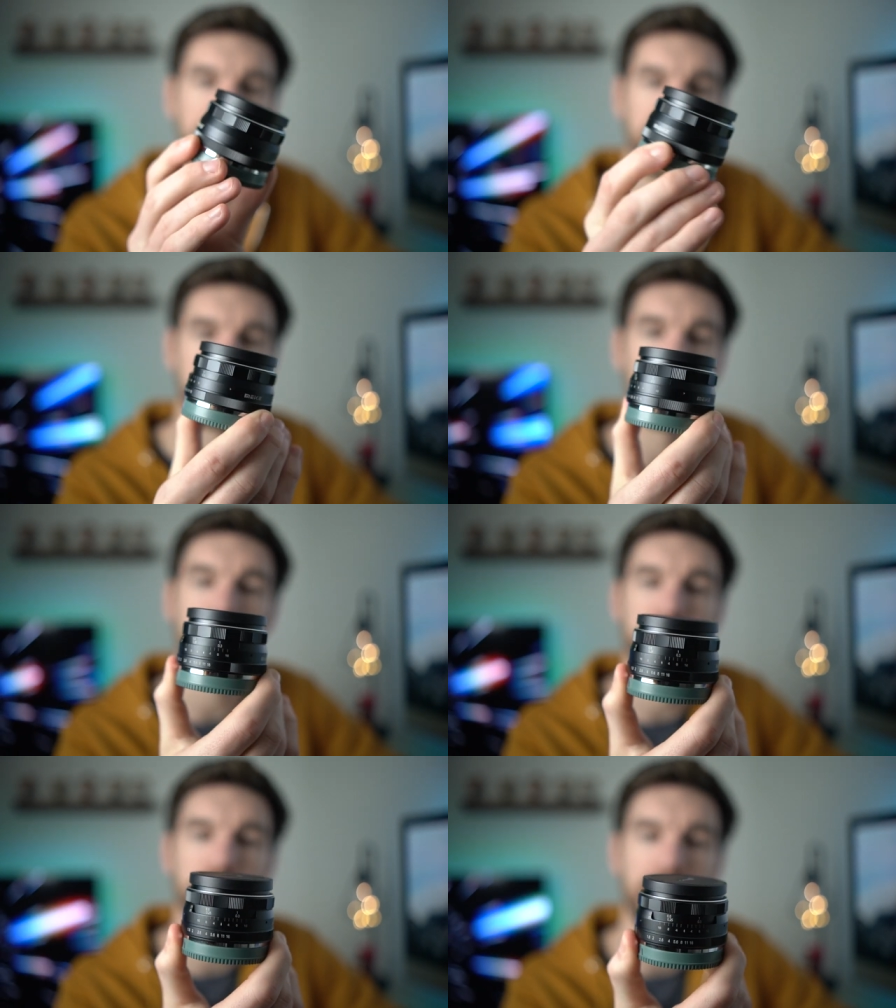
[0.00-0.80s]
its
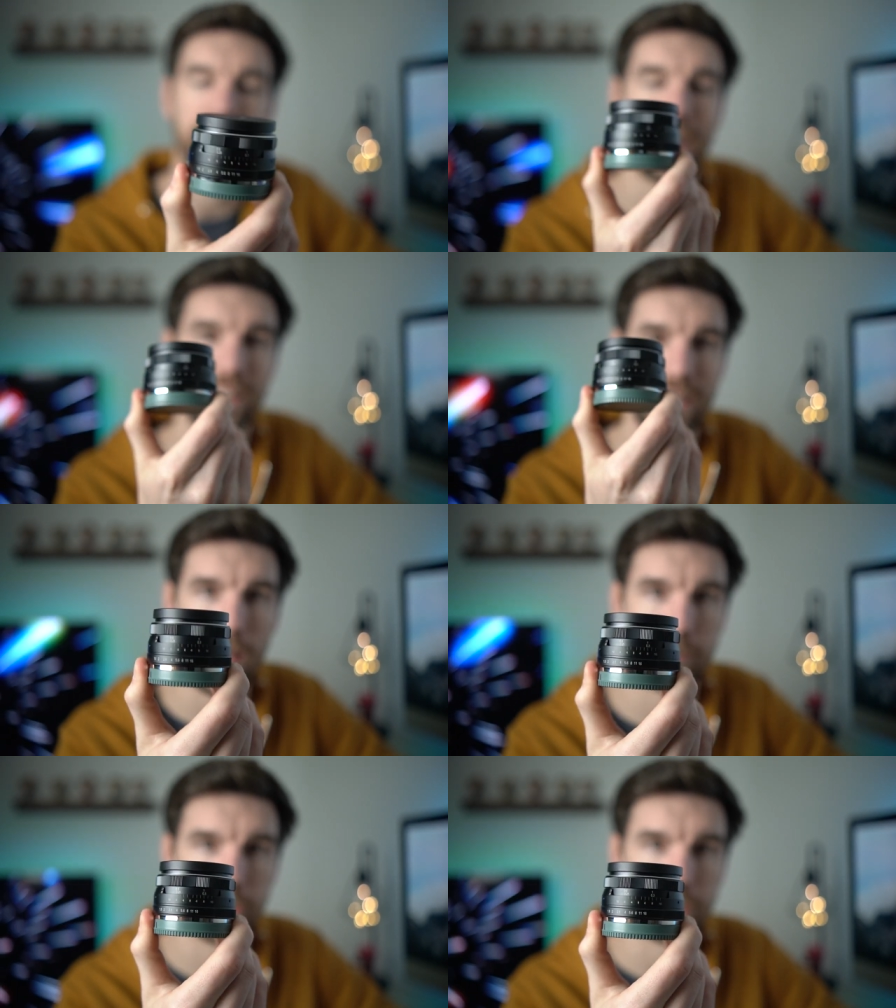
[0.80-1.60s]
focus ring, and its
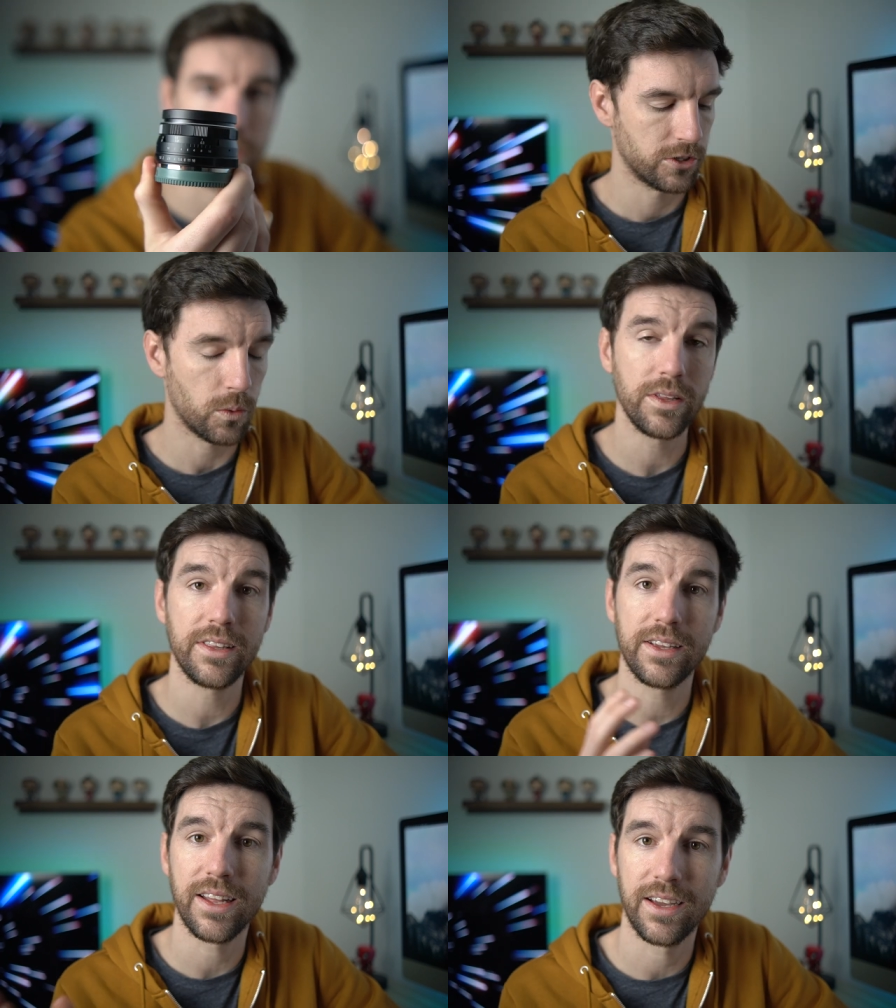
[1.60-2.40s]
aperture ring. So one
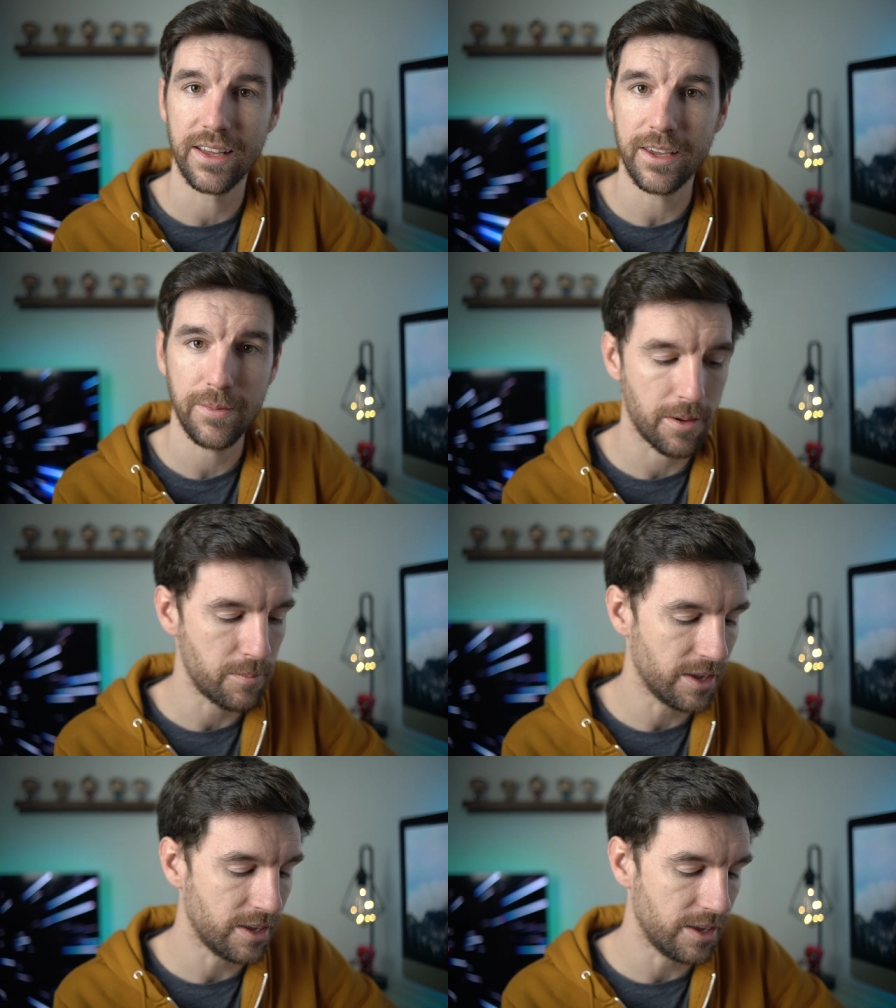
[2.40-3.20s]
thing that I like about
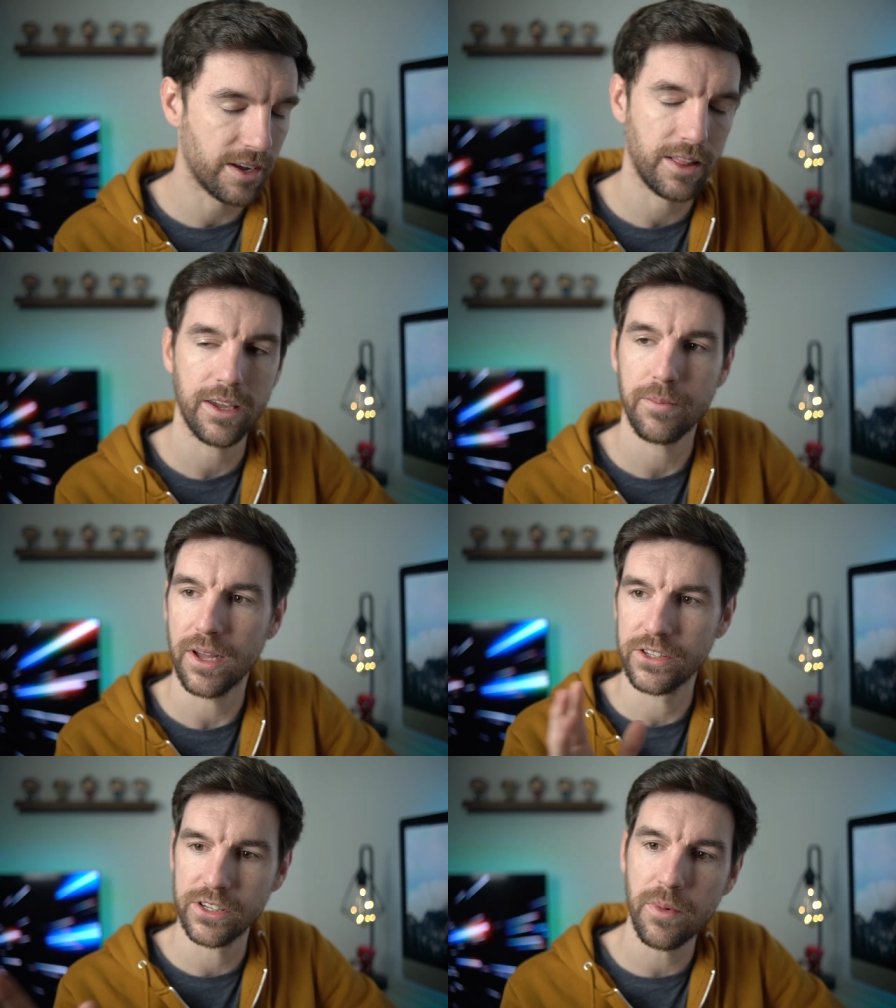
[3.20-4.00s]
Meike, and I like
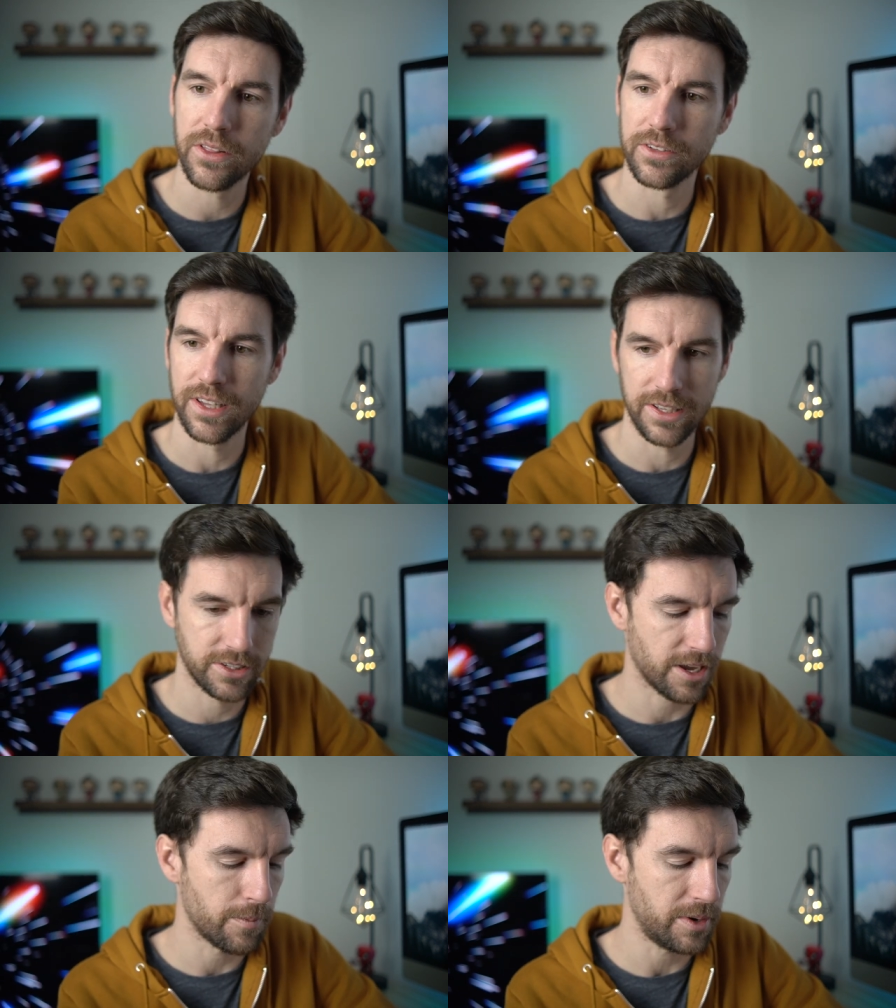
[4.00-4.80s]
about some other
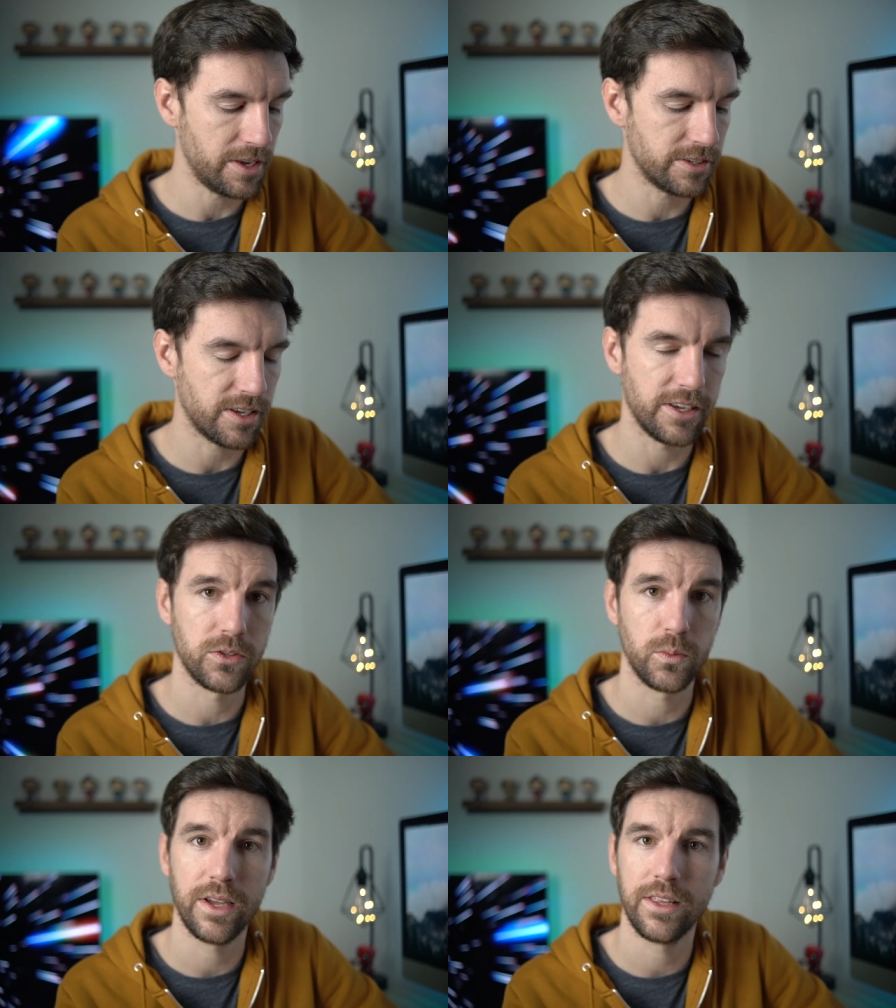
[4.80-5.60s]
lens companies,
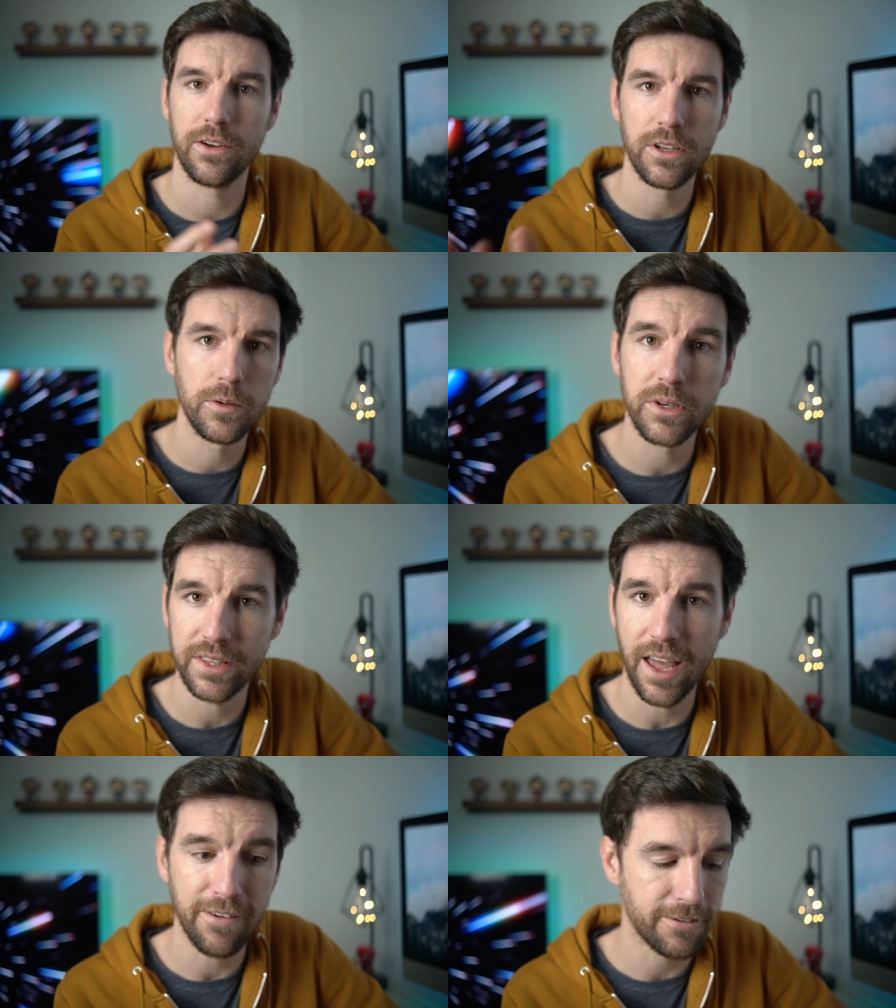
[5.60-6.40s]
is when they really put
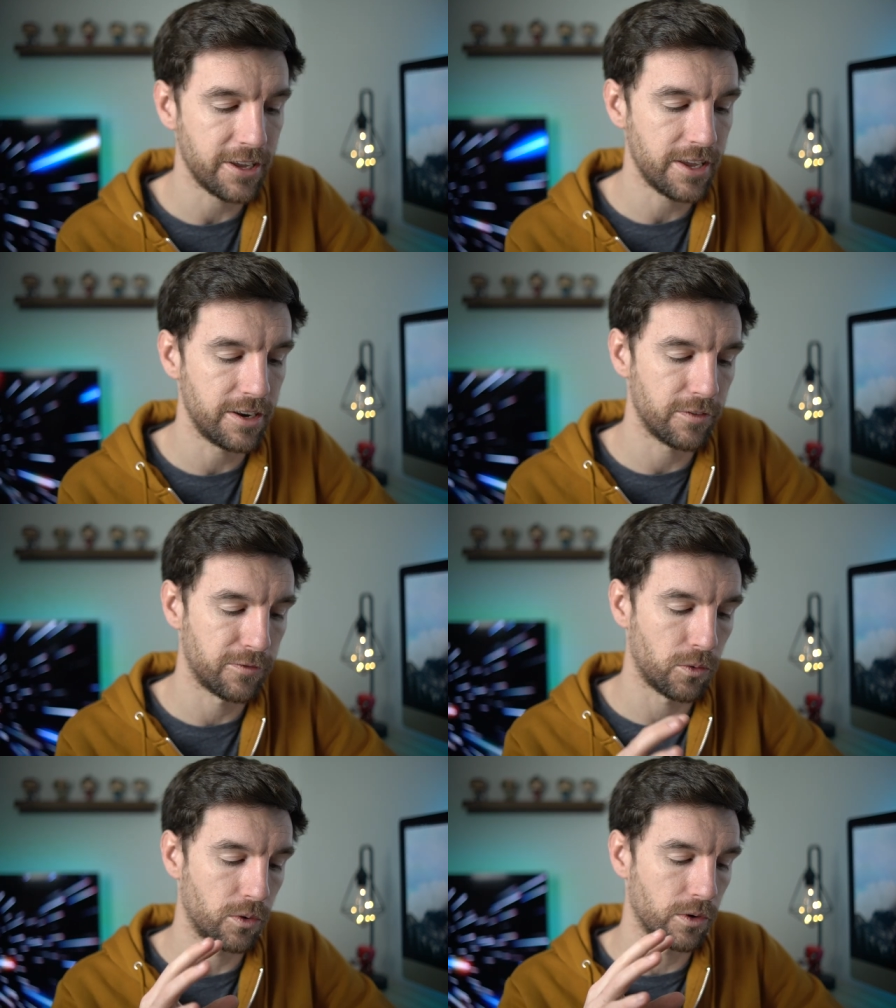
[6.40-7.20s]
the effort in
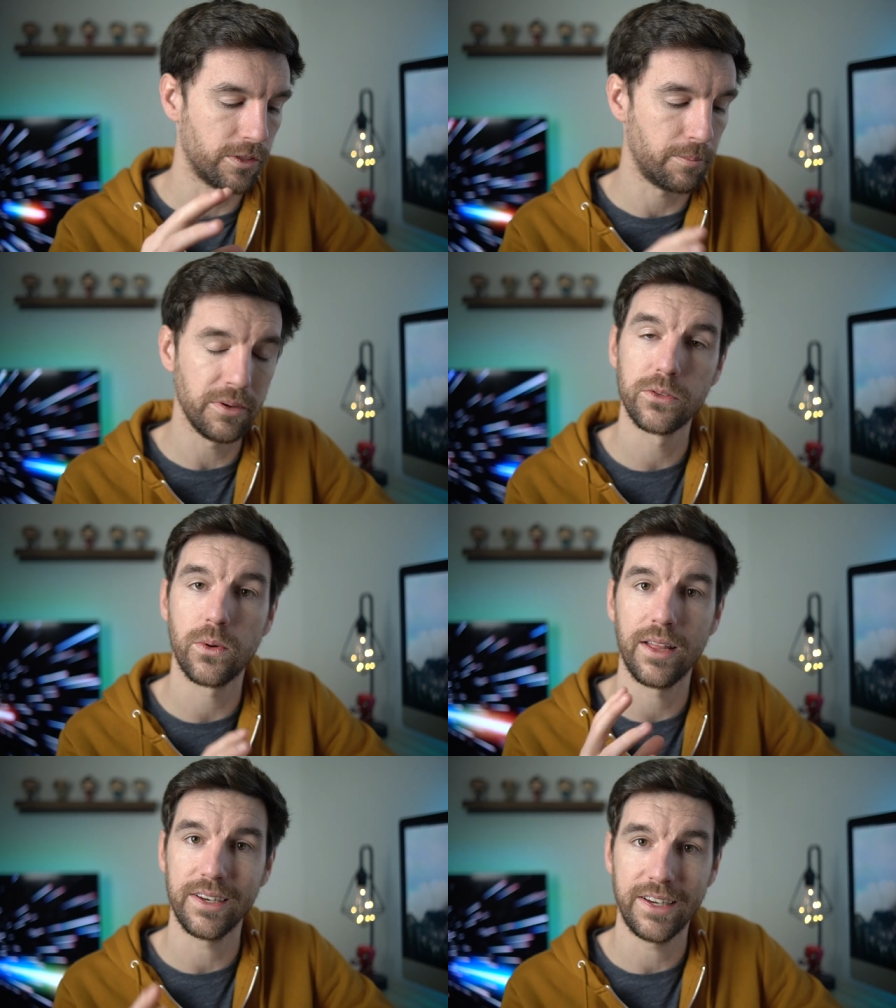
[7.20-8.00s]
for the build
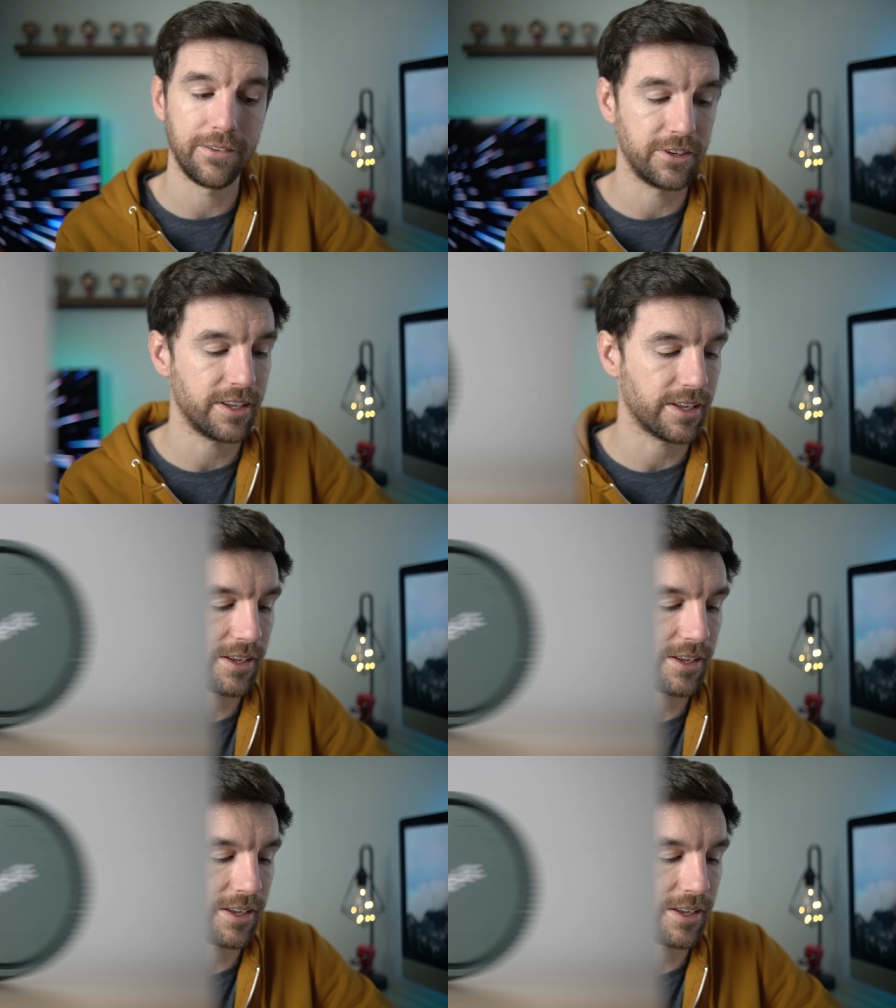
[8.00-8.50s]
quality and everything